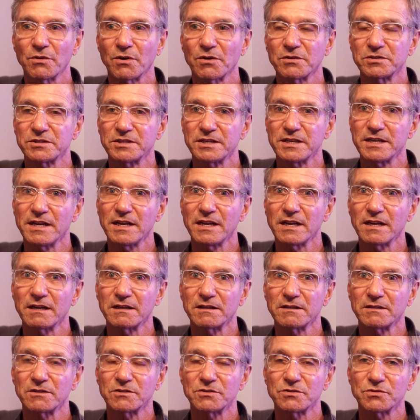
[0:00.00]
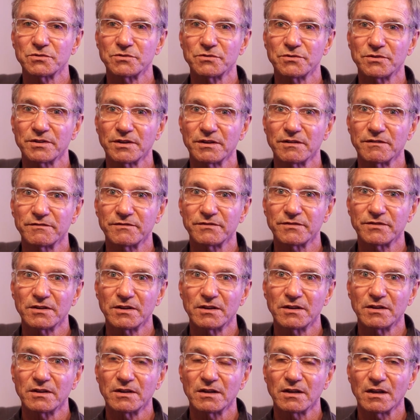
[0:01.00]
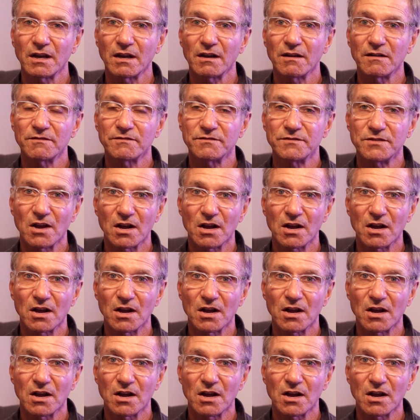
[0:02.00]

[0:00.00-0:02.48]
or seeing the truth of